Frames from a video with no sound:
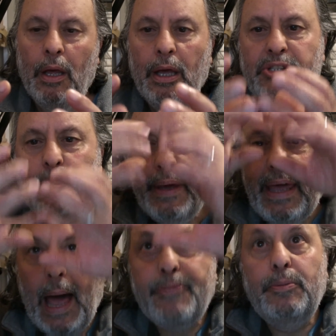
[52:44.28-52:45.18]
is to be
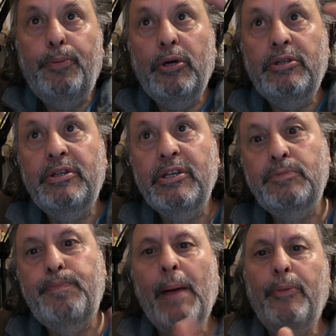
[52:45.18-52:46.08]
captured, put into these
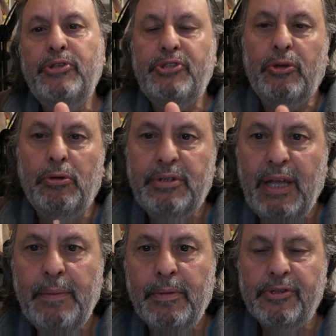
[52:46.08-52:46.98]
bubbles that you call
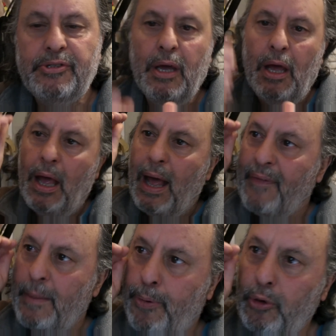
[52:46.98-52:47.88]
demons, and
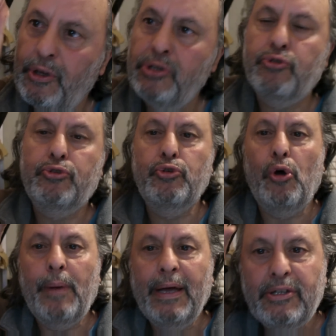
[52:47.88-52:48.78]
they put the
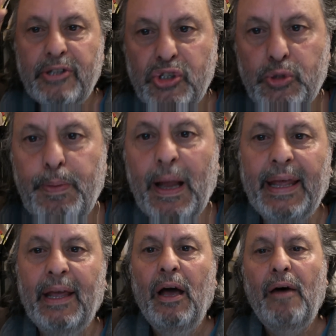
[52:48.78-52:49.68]
trauma into the
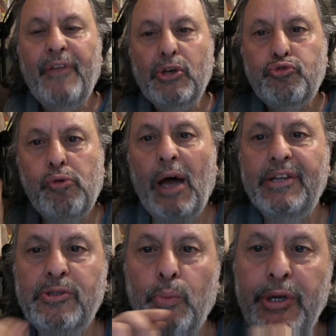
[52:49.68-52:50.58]
spelling of those
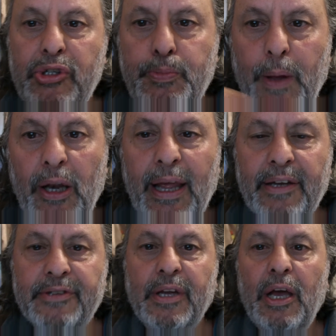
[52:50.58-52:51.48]
rites. So when you spell
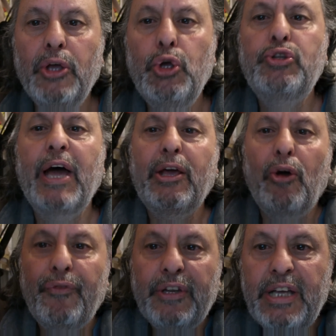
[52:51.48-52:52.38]
letters, you take
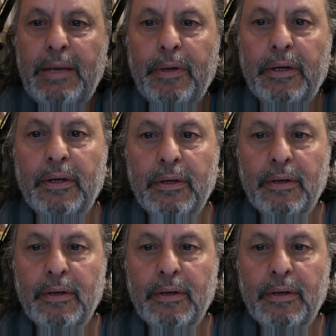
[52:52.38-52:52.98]
on the demon